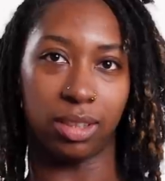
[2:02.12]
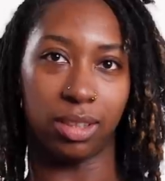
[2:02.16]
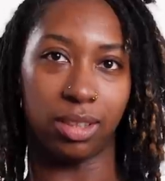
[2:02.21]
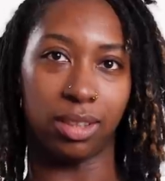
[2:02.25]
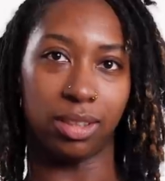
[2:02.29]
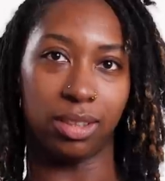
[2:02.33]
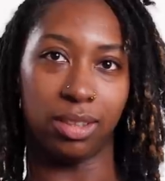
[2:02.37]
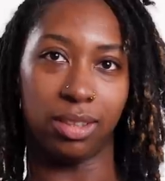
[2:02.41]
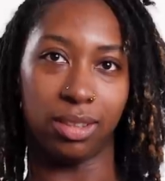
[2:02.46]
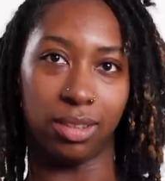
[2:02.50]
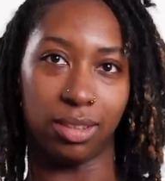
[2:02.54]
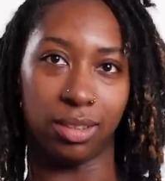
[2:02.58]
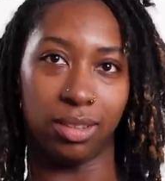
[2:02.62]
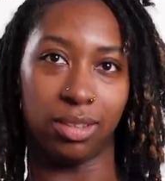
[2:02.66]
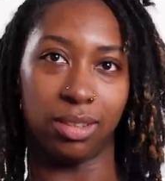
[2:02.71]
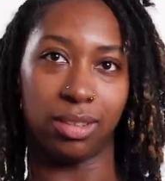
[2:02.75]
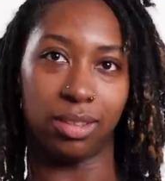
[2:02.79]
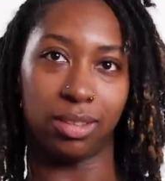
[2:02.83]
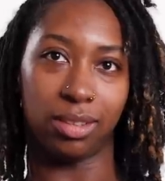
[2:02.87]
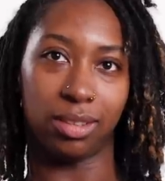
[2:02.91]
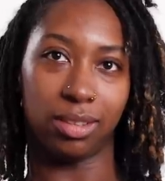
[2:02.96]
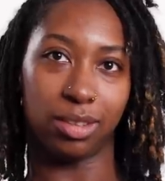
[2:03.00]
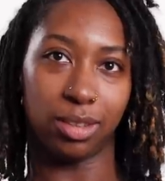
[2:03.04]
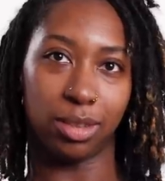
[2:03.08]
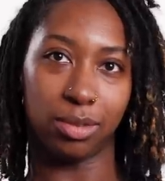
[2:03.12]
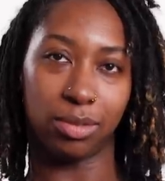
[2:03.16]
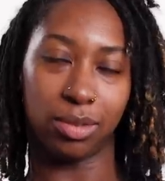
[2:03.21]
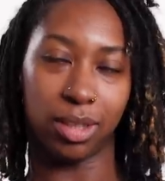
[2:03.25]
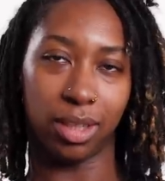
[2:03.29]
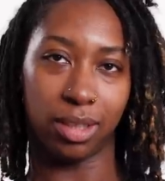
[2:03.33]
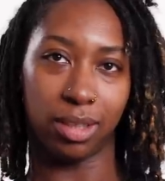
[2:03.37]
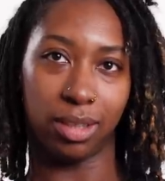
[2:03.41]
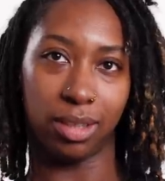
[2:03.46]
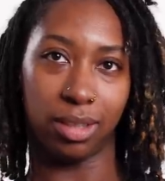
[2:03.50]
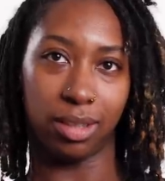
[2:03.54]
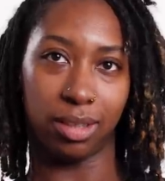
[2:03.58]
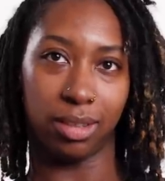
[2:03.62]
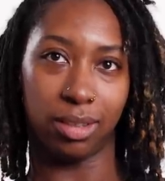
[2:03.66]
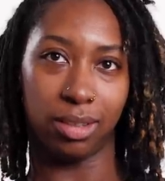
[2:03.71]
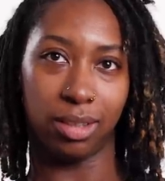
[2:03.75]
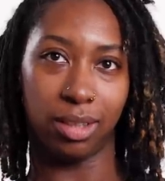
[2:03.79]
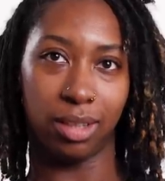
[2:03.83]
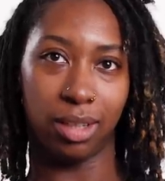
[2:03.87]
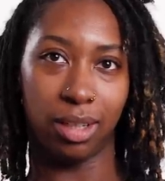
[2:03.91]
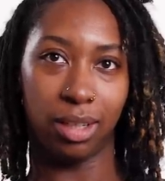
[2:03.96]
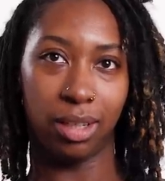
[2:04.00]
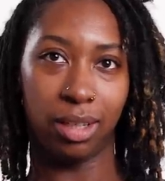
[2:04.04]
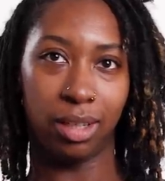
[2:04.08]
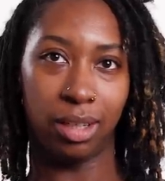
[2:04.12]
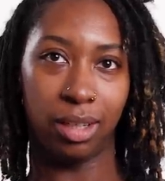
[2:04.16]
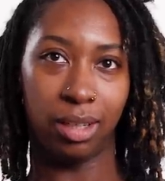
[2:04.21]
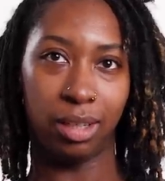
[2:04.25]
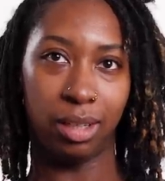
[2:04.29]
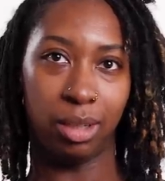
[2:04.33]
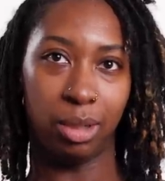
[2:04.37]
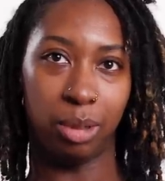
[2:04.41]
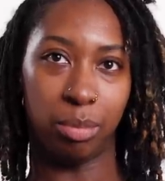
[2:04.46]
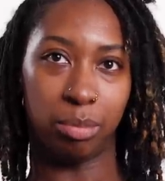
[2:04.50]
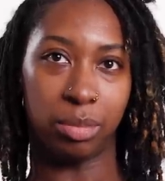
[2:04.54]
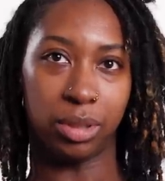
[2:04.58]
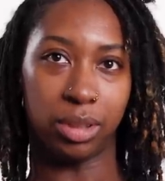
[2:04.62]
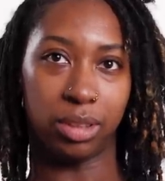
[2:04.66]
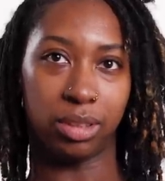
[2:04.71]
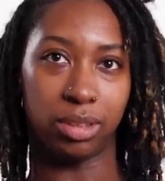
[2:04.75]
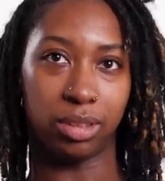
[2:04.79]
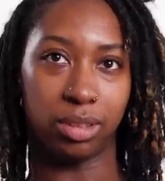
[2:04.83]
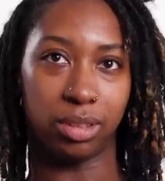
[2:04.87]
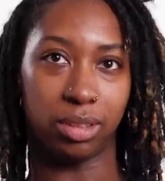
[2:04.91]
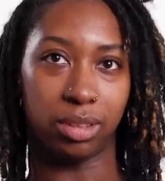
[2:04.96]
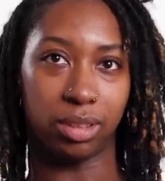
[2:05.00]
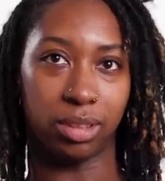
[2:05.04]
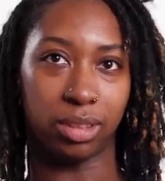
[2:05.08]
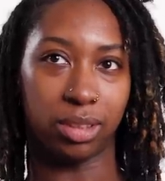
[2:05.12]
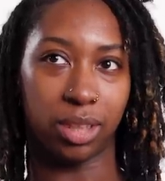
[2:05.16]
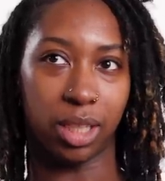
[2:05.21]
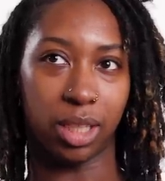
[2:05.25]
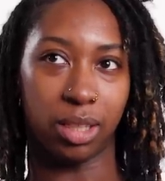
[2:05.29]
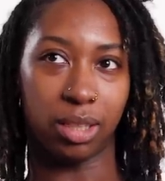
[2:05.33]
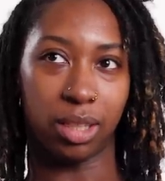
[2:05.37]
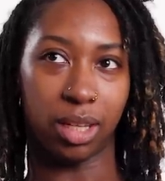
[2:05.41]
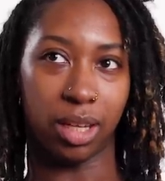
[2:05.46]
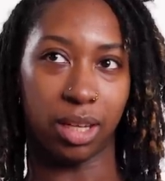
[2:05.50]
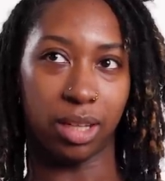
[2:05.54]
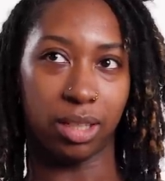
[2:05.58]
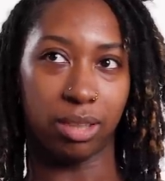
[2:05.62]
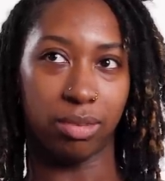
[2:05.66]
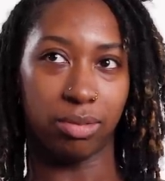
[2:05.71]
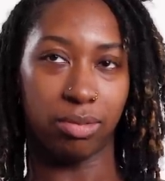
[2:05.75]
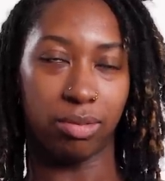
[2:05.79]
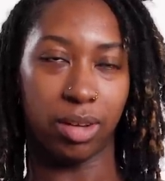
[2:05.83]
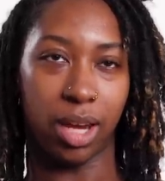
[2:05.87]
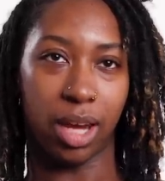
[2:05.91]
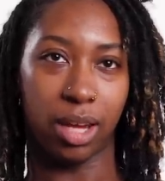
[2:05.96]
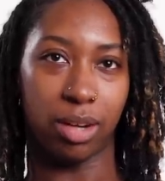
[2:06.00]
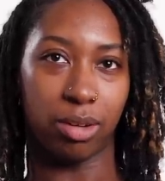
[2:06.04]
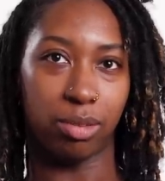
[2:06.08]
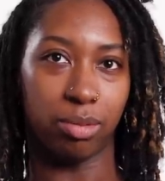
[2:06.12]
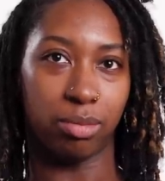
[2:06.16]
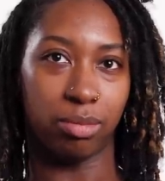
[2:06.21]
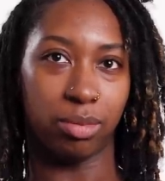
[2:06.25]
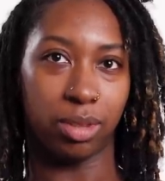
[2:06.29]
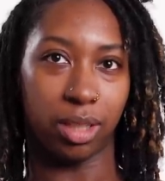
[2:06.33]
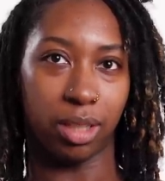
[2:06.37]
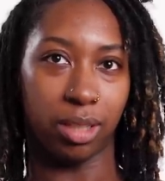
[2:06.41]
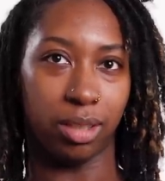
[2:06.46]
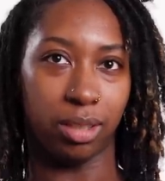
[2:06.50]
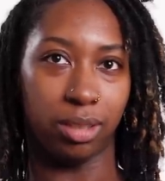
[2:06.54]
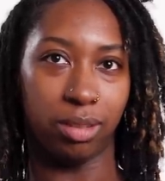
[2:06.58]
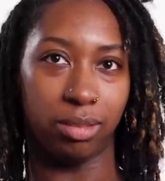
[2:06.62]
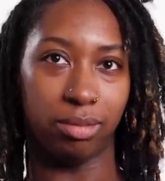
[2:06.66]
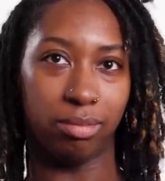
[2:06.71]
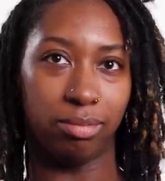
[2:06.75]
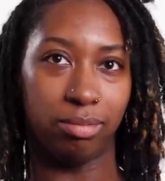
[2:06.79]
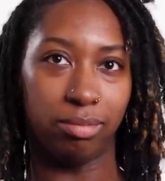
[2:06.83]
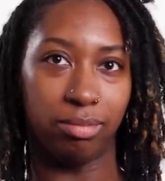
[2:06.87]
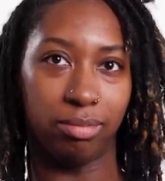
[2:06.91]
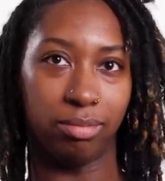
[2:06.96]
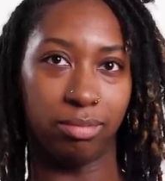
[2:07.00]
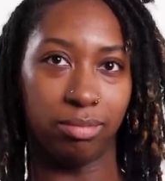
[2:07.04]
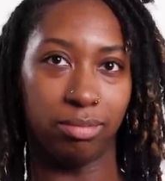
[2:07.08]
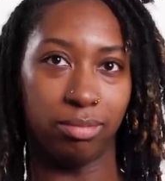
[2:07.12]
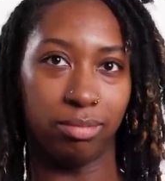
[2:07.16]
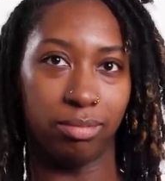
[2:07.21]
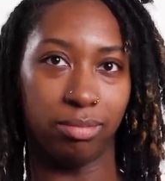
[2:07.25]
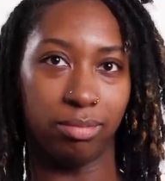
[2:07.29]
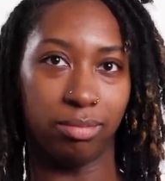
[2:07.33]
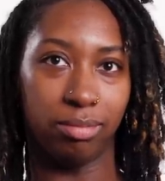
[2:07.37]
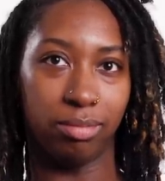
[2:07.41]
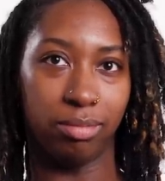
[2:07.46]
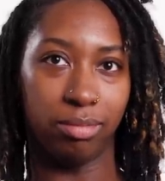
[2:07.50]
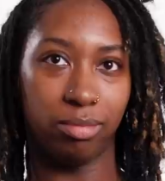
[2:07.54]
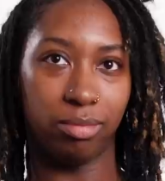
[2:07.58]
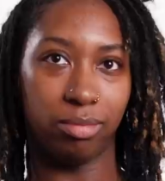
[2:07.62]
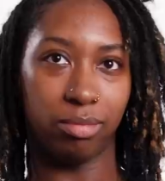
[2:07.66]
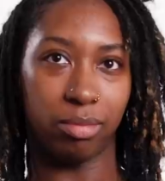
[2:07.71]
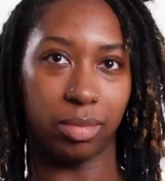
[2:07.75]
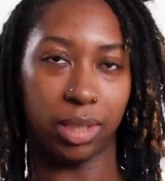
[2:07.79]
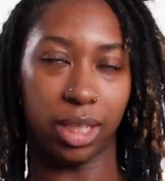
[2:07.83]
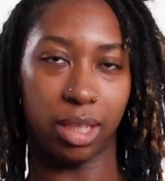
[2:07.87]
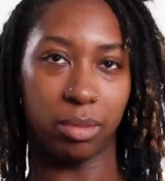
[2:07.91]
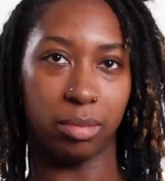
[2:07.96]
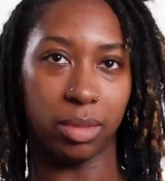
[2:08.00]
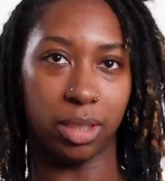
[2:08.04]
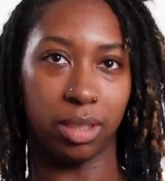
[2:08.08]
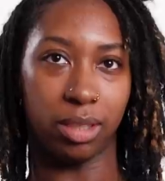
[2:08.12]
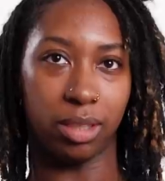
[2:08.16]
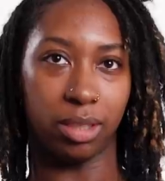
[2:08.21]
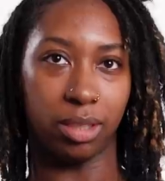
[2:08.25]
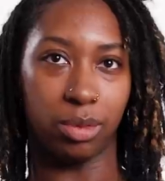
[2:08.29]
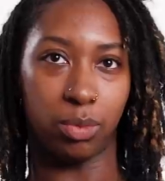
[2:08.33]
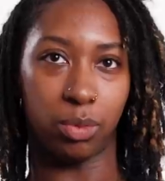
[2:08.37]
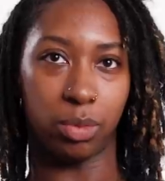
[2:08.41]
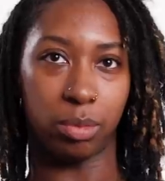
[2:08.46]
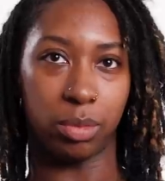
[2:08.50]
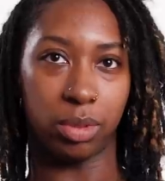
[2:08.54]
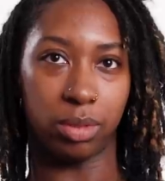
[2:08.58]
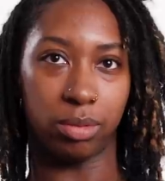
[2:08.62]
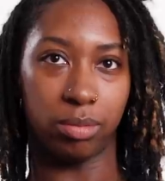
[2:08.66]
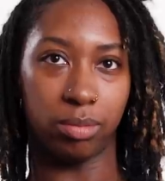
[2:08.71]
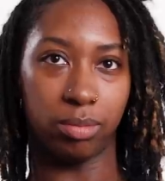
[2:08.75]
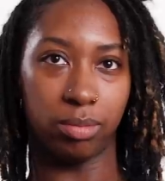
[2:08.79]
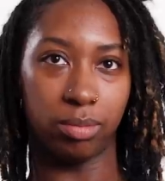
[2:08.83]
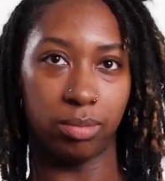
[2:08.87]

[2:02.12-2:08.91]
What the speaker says: and cleaning and stuff like that. But to sustain life, I don't think black men need women.